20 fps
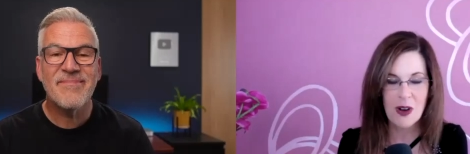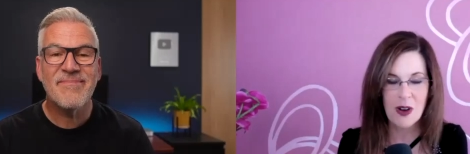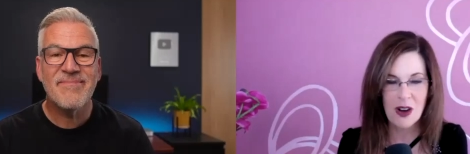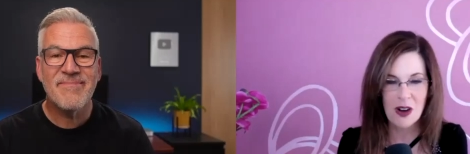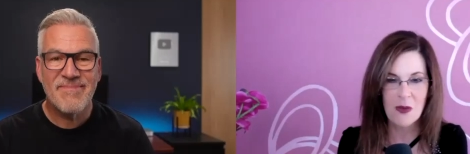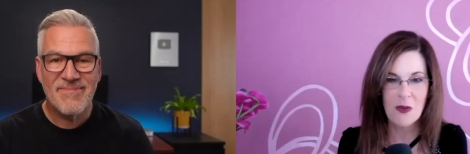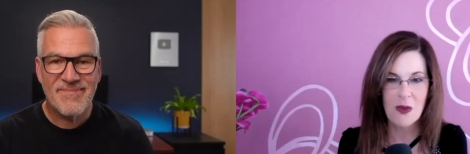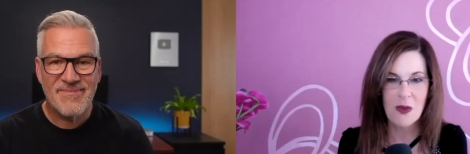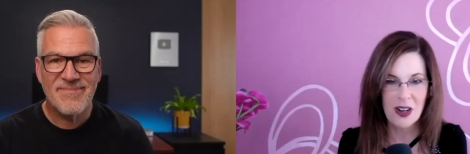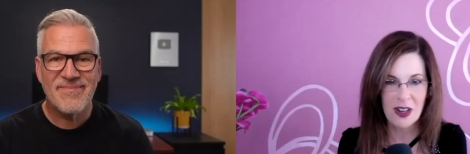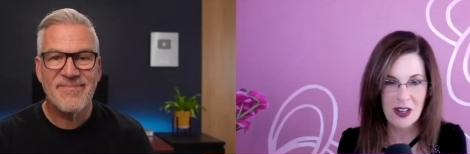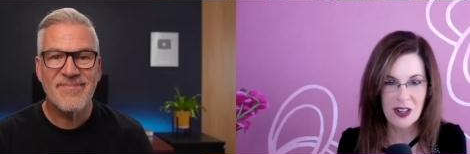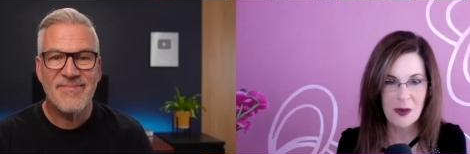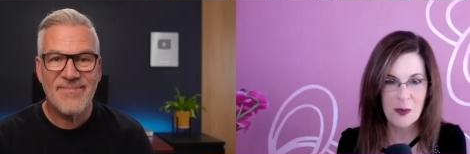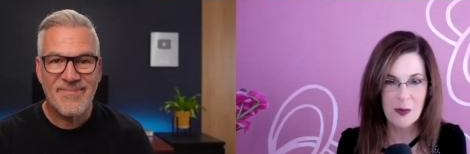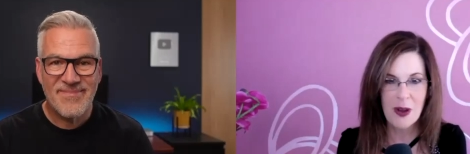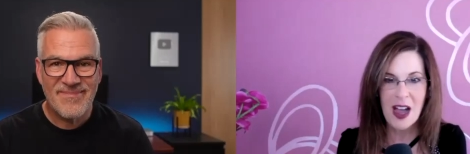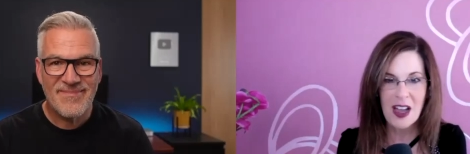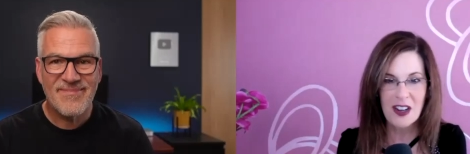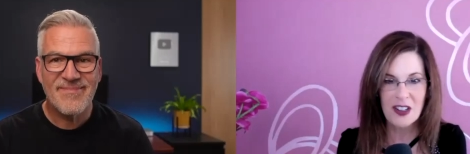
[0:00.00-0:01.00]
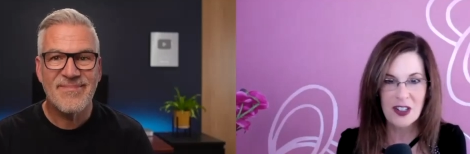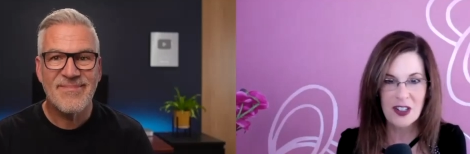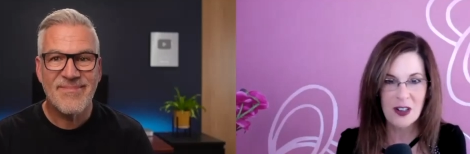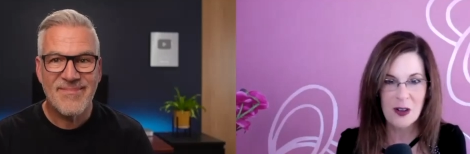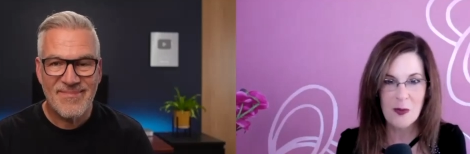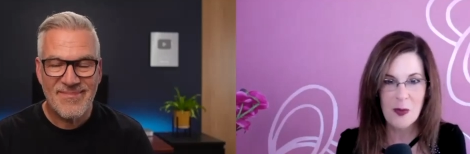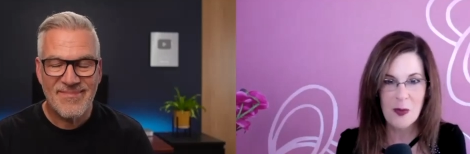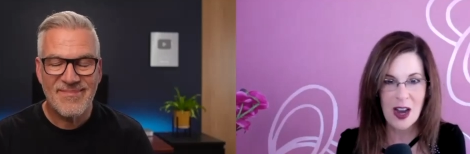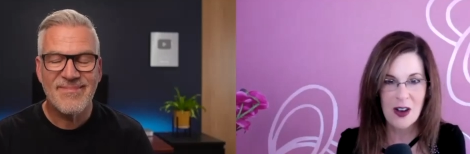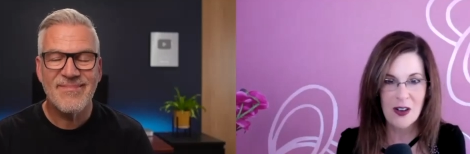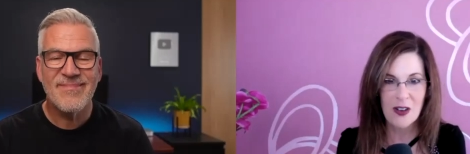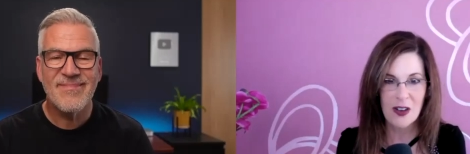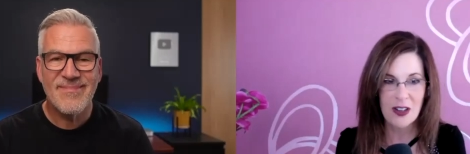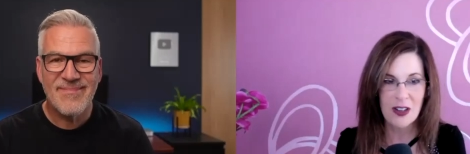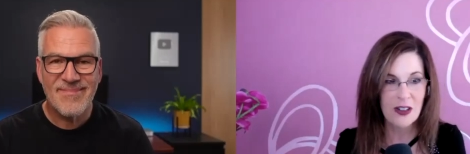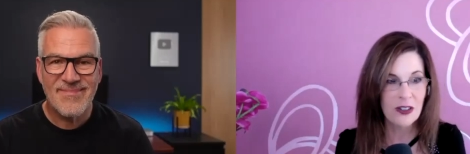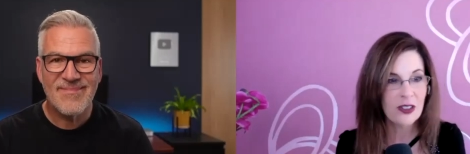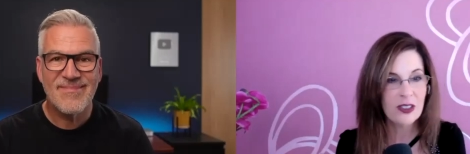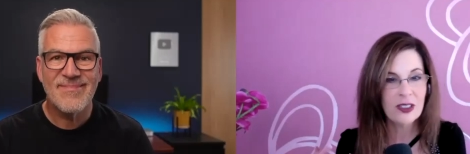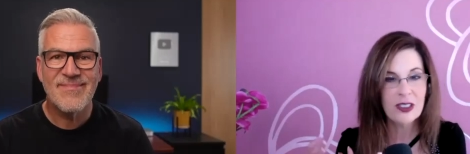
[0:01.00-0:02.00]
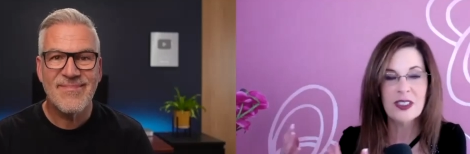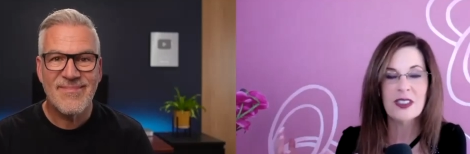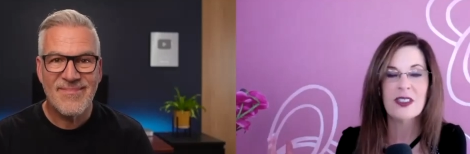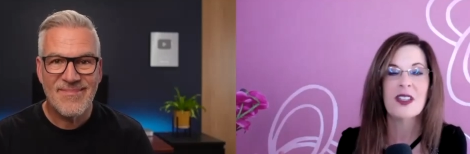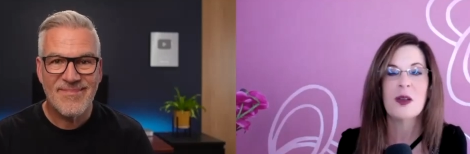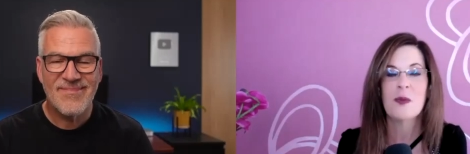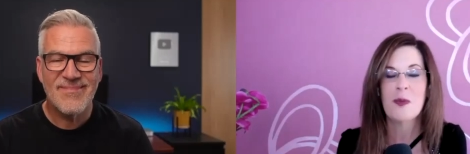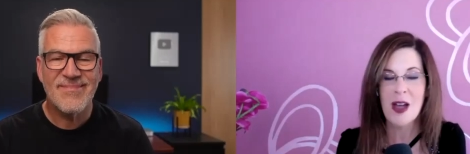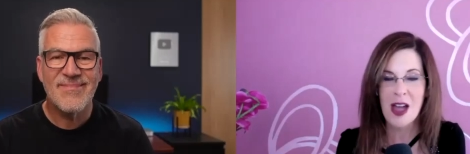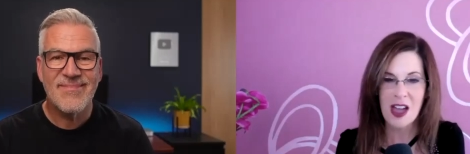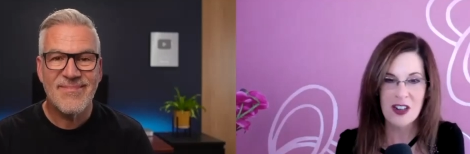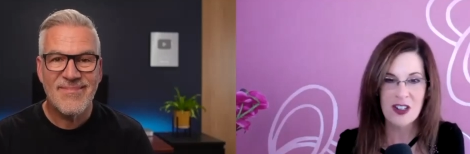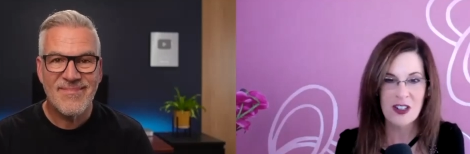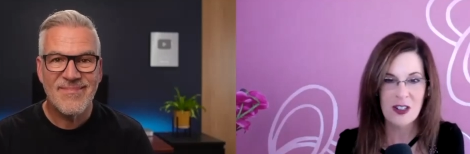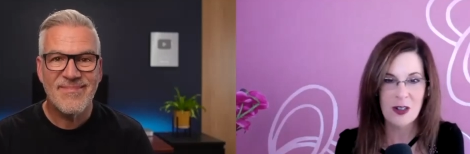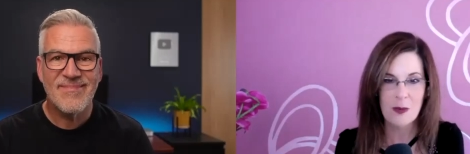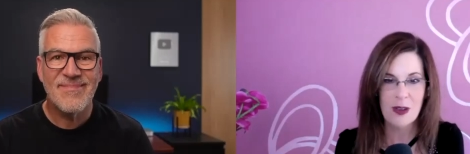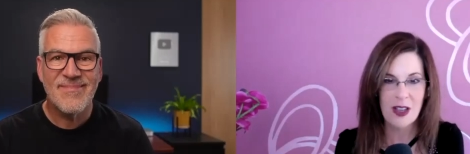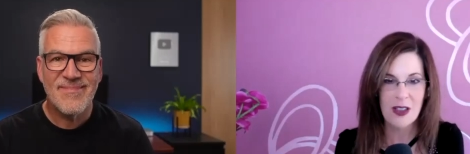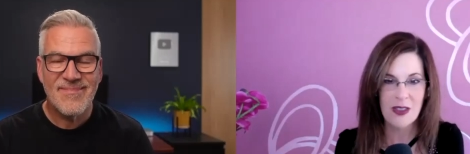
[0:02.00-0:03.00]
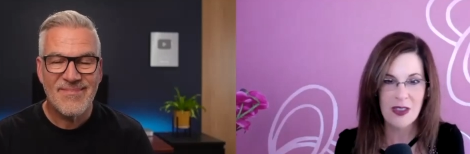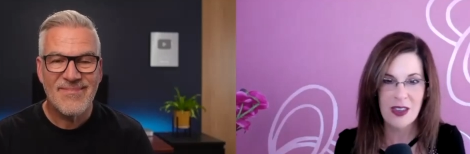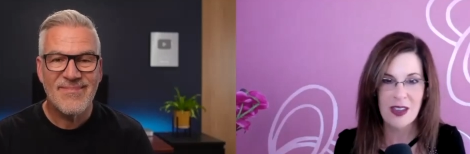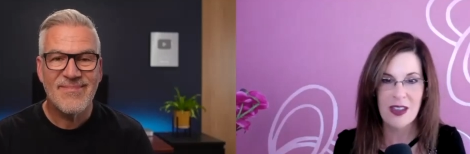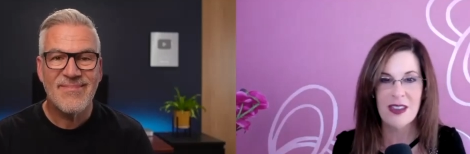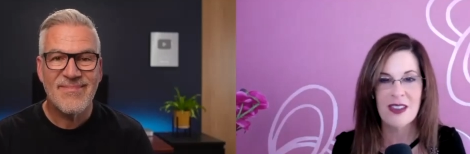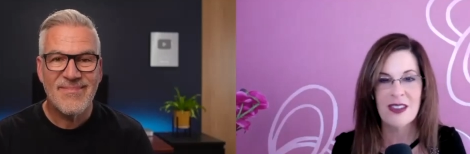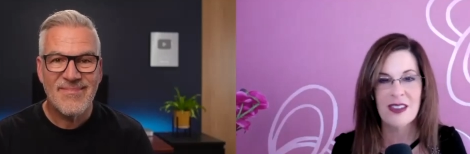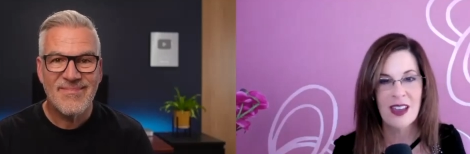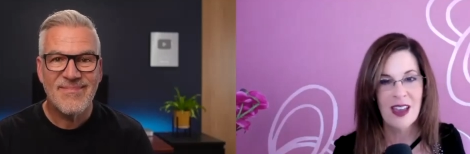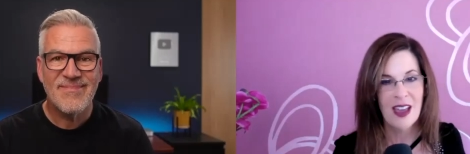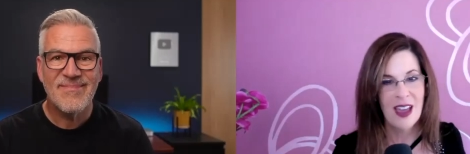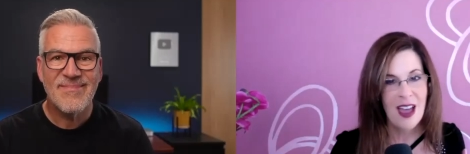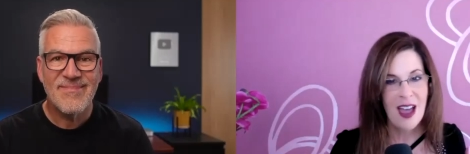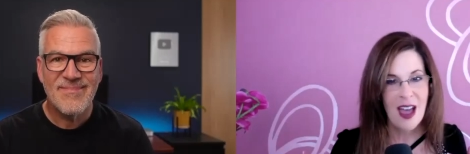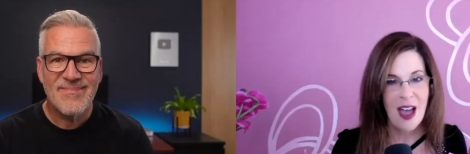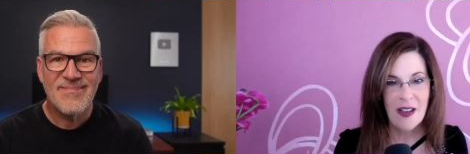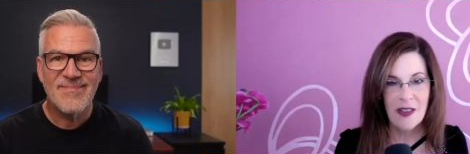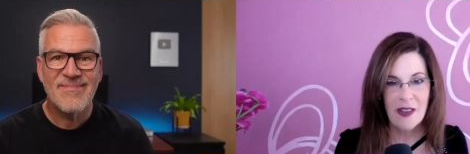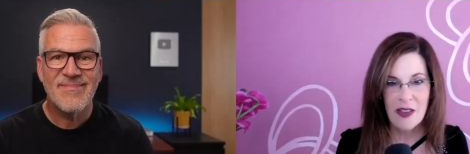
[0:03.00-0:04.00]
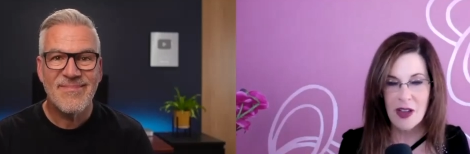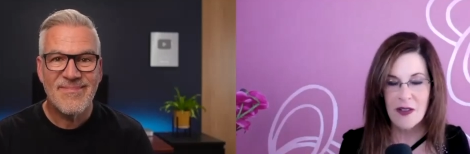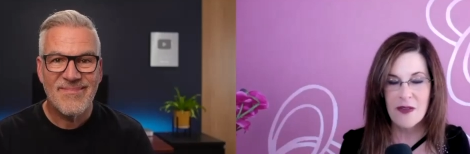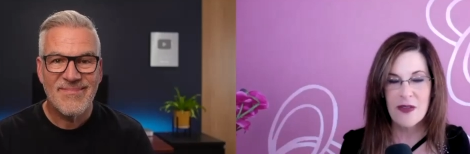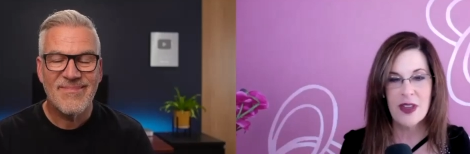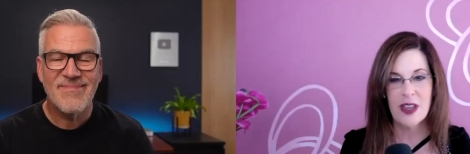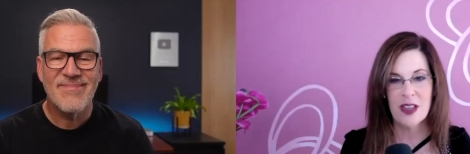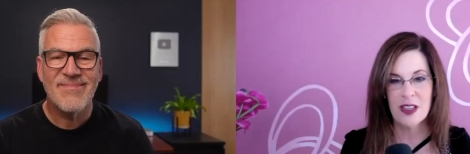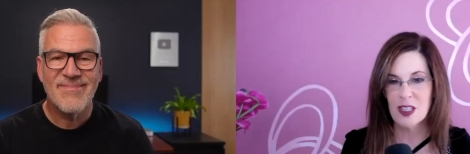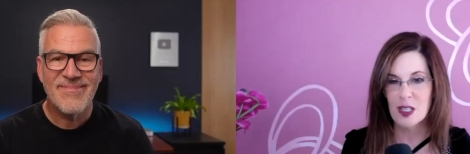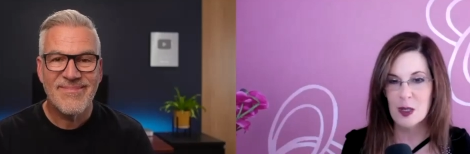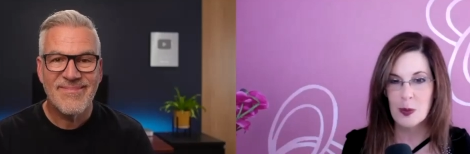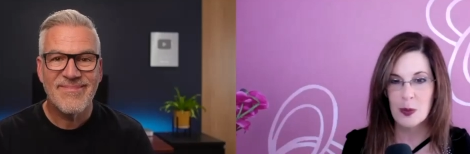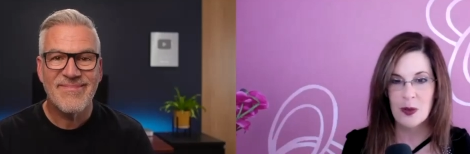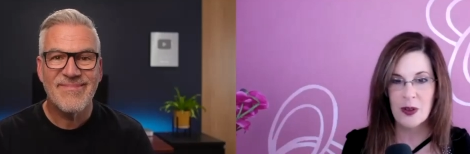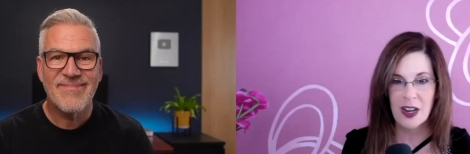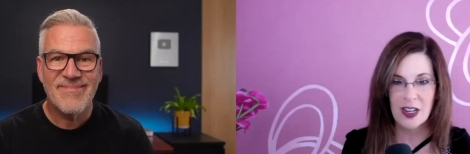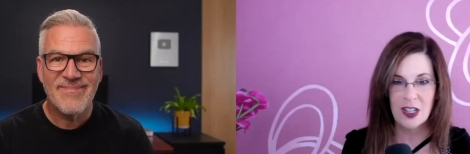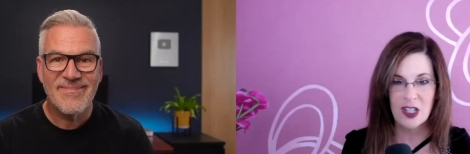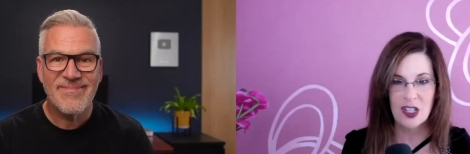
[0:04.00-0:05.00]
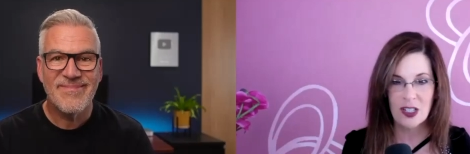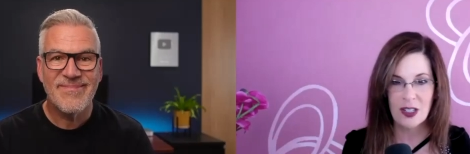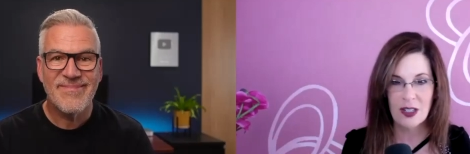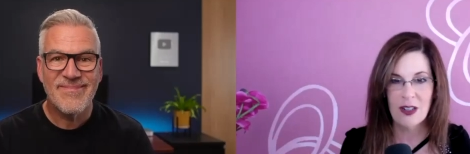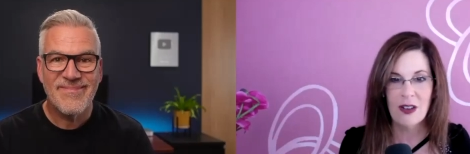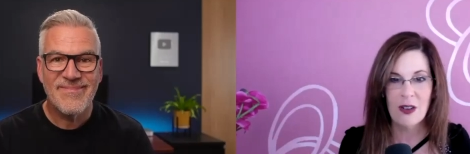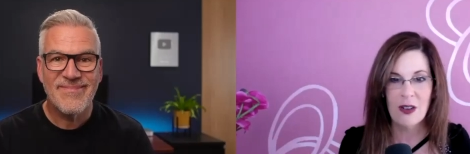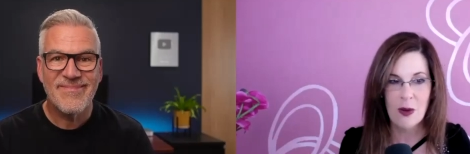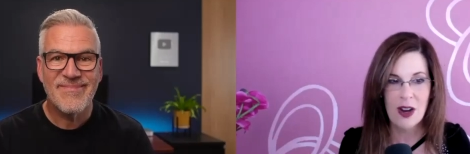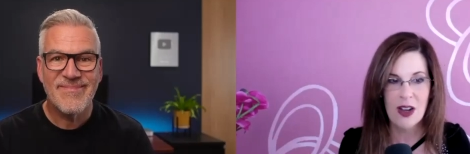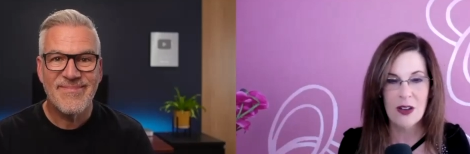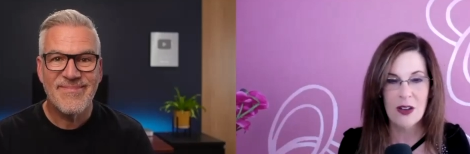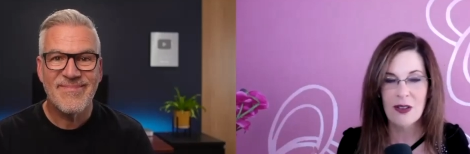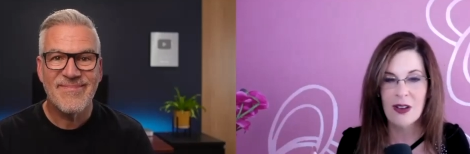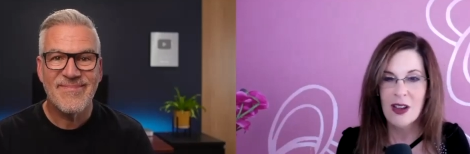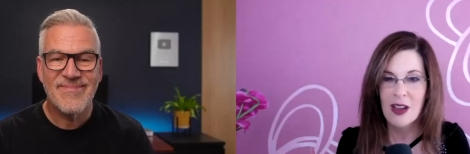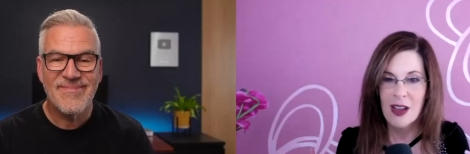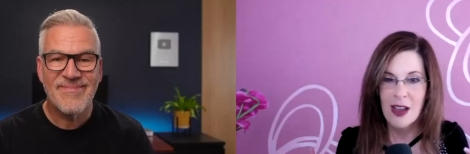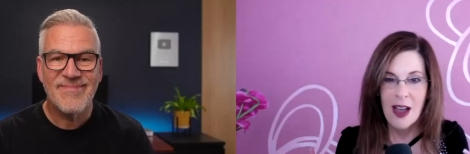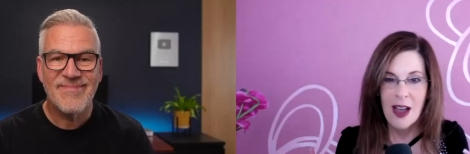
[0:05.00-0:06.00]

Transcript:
Speaker 1: are and what you're passionate about and you're clearly passionate about this i love the inspiration around